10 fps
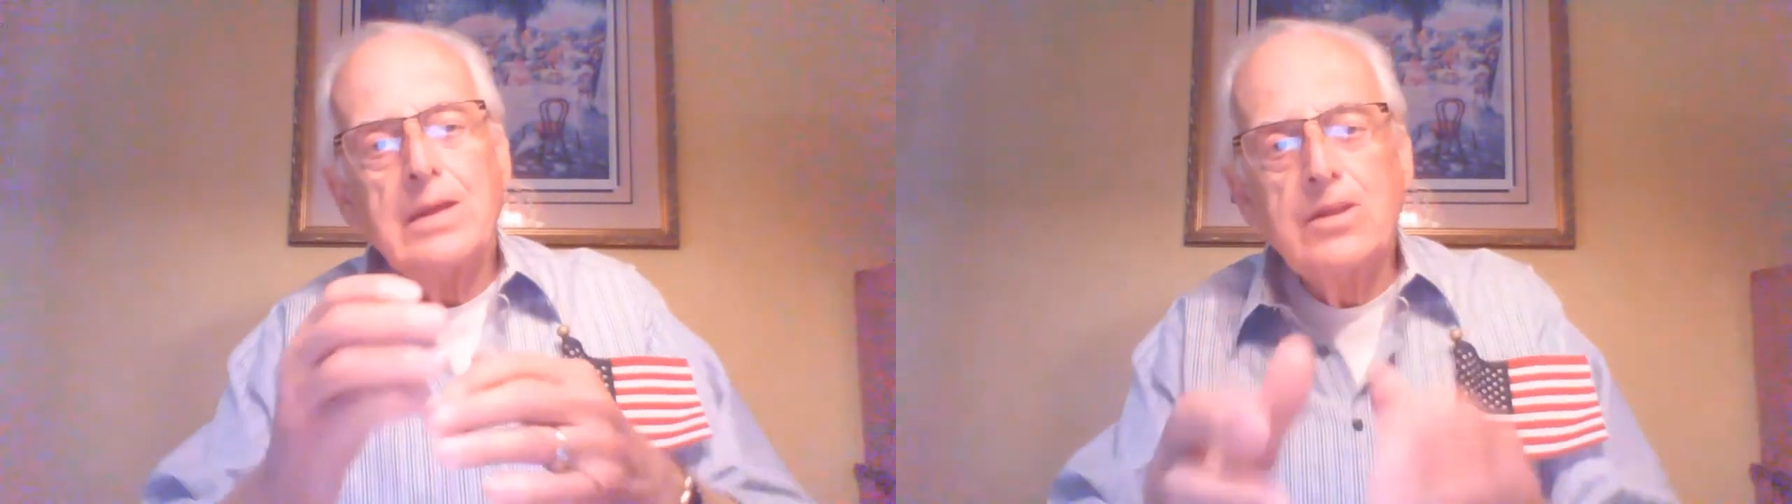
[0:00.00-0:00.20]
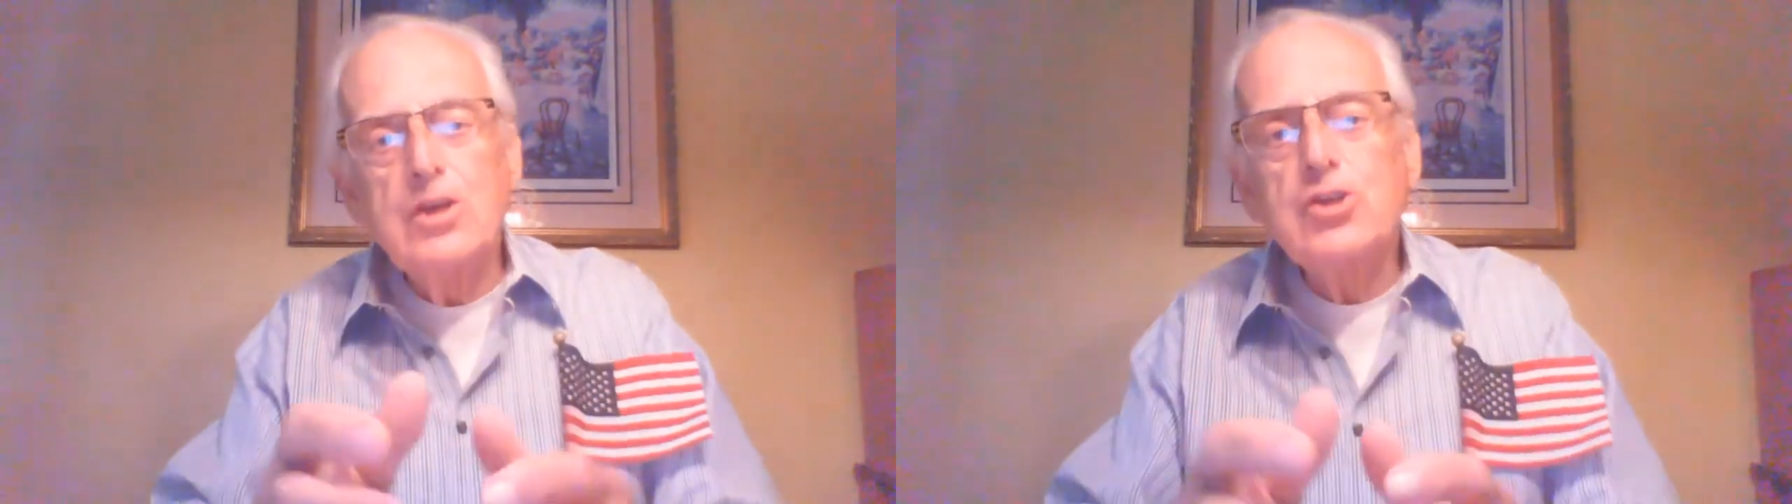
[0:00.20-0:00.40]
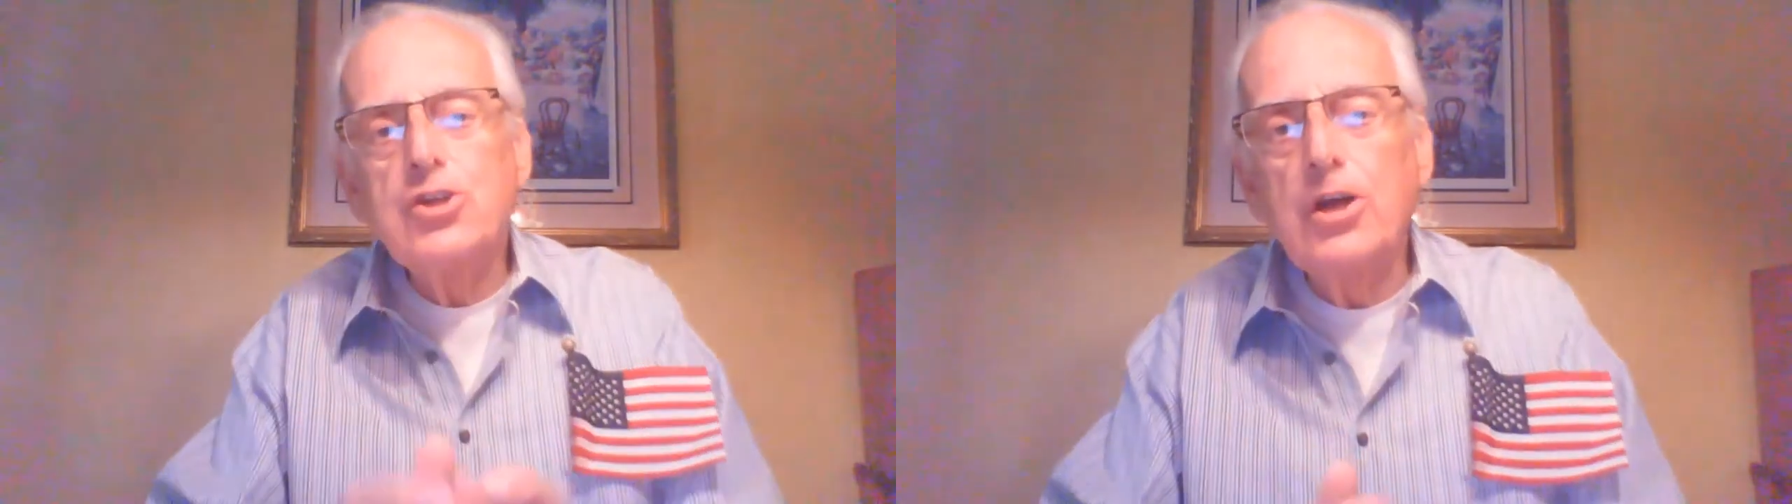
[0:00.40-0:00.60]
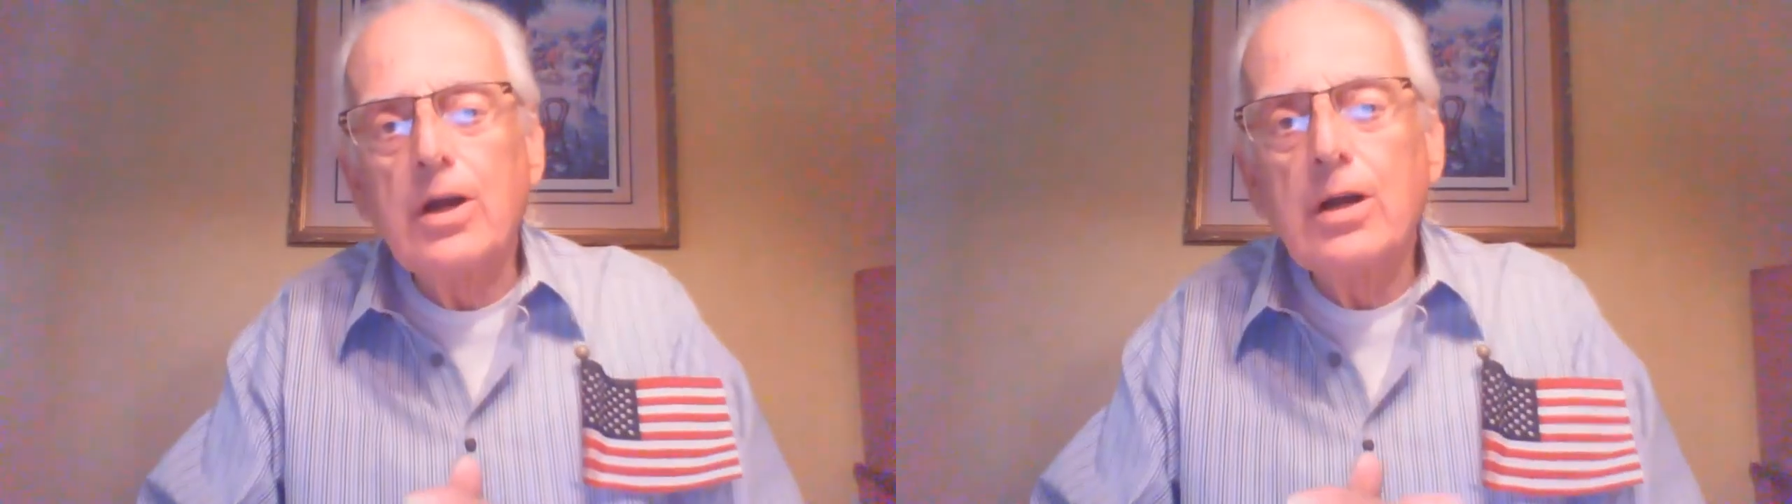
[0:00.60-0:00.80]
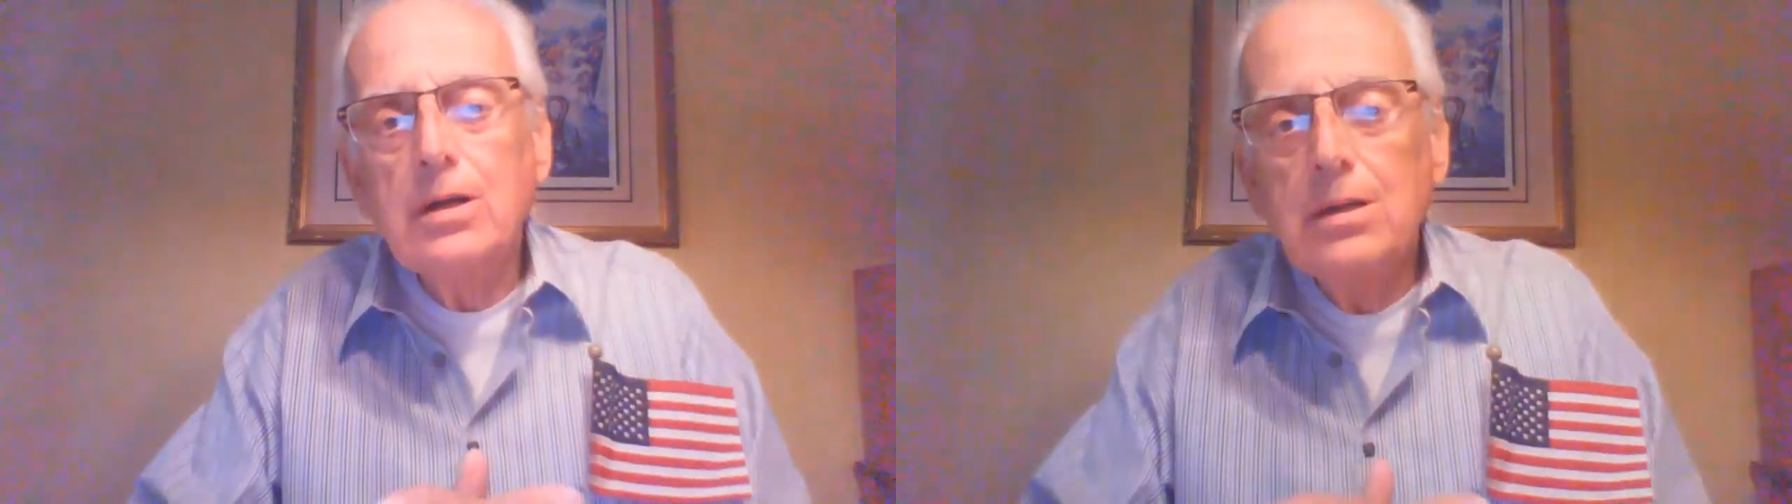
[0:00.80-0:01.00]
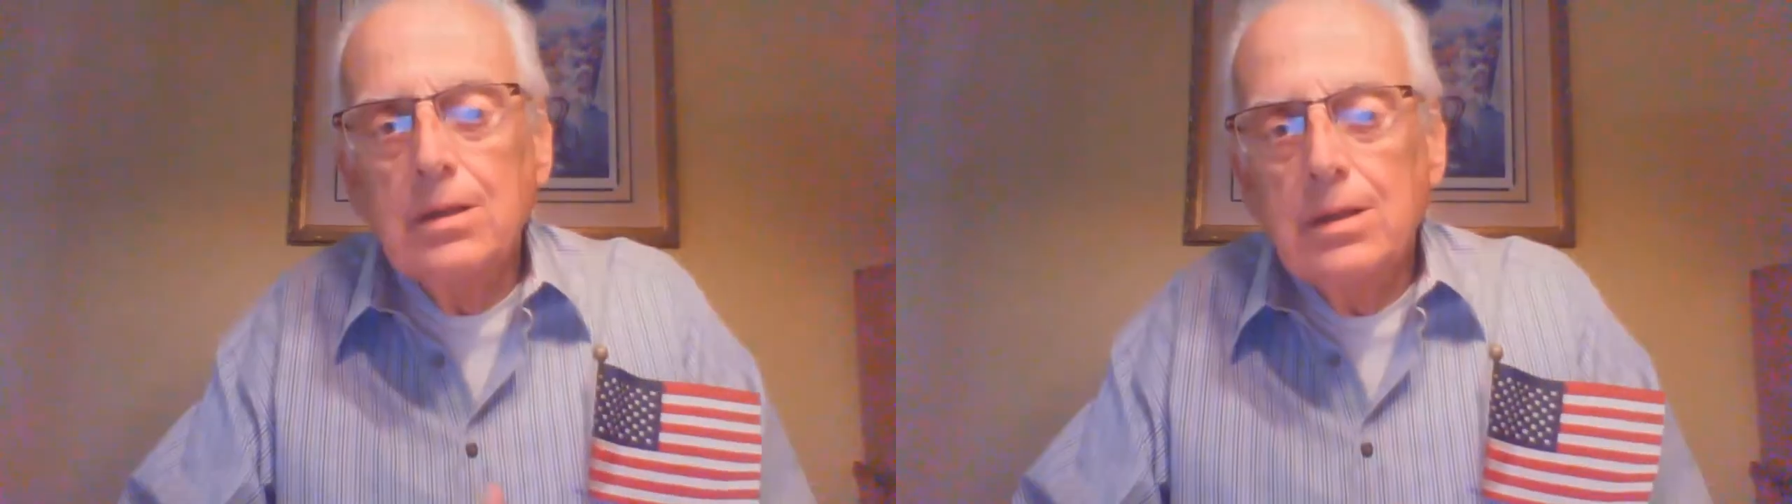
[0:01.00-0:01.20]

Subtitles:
This year,